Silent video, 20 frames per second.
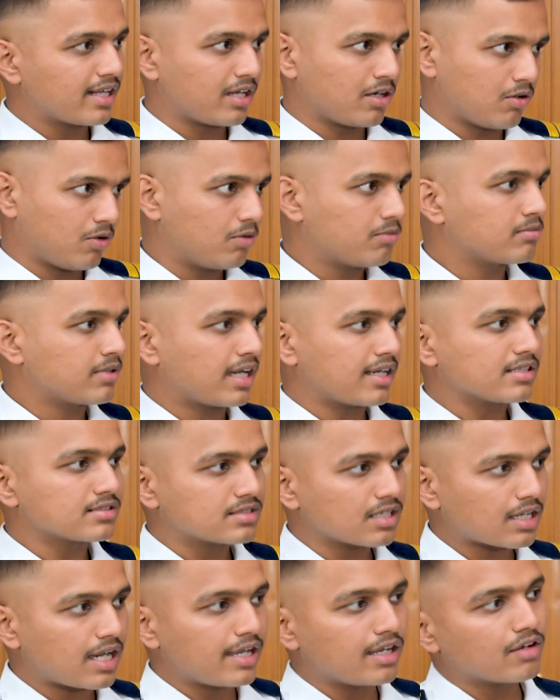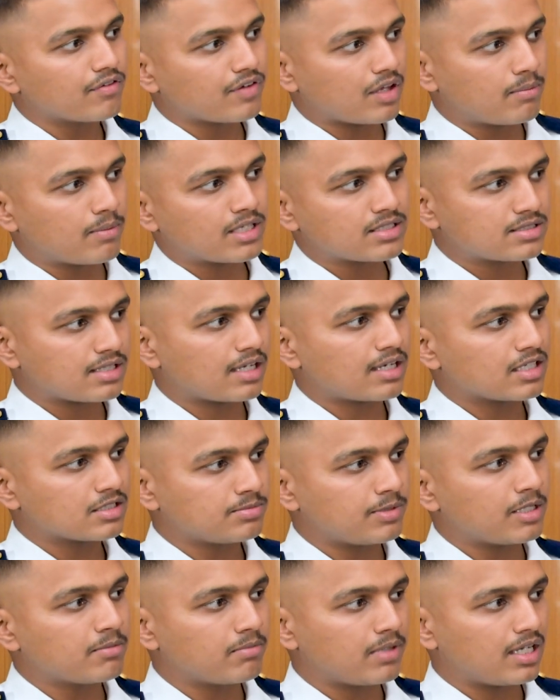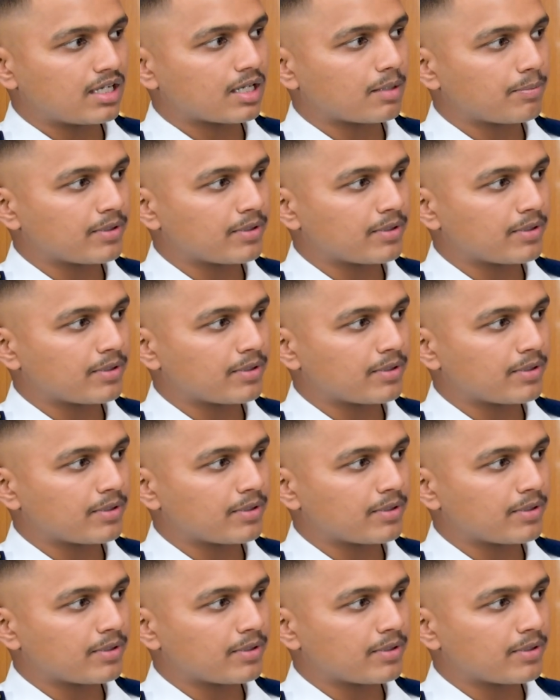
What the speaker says: they know? That is the kind of image that has been built